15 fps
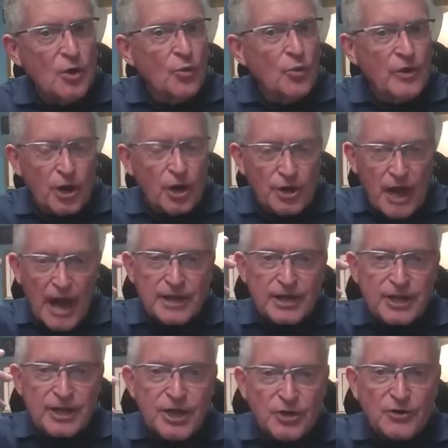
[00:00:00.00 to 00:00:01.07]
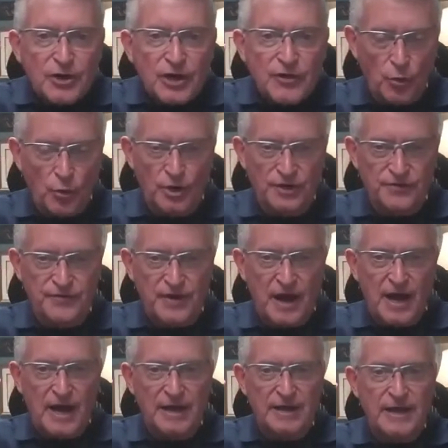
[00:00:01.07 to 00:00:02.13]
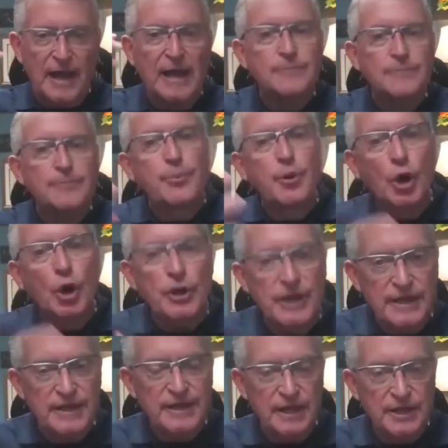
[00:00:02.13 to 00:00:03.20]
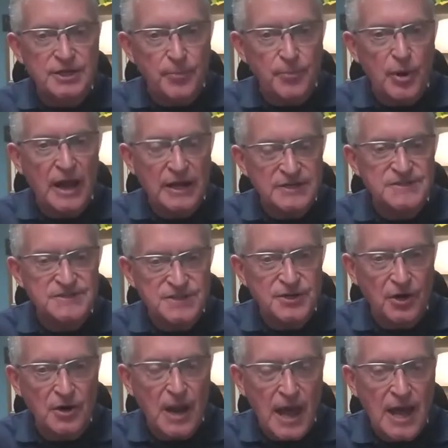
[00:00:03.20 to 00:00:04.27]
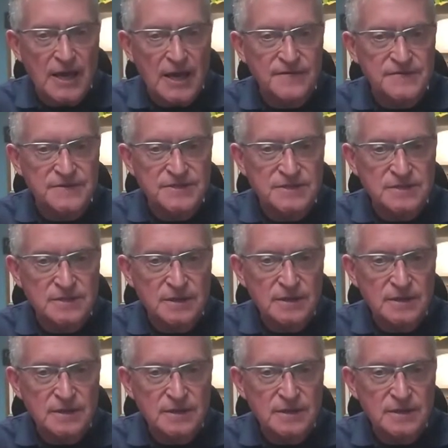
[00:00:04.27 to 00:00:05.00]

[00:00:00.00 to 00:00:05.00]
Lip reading: We are not hearing the word of God and putting it into practice in our lives.